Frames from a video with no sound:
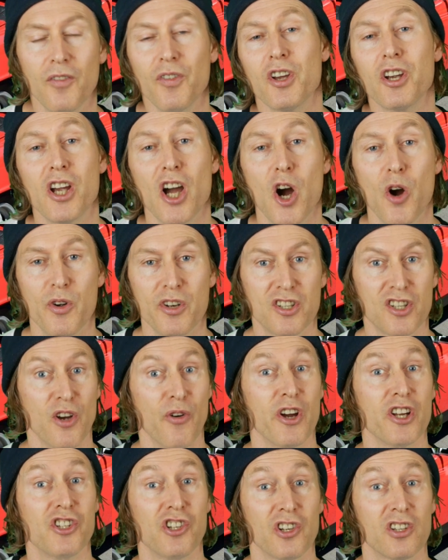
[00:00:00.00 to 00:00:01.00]
on the go, and
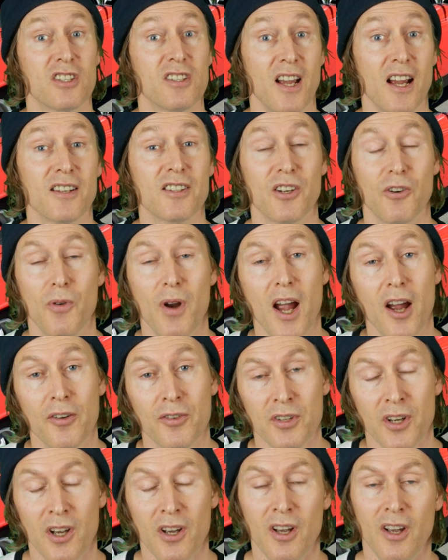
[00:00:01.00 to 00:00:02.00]
so it just sat
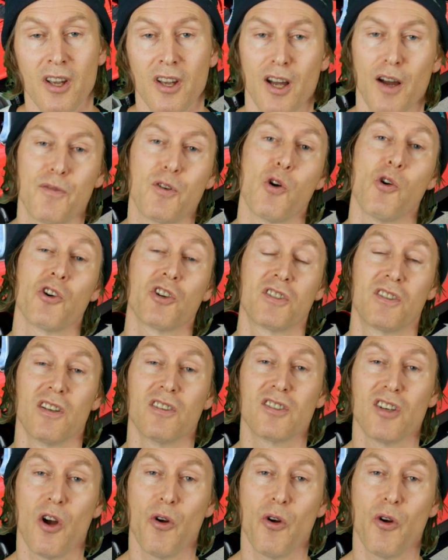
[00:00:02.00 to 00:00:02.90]
around. Of course there's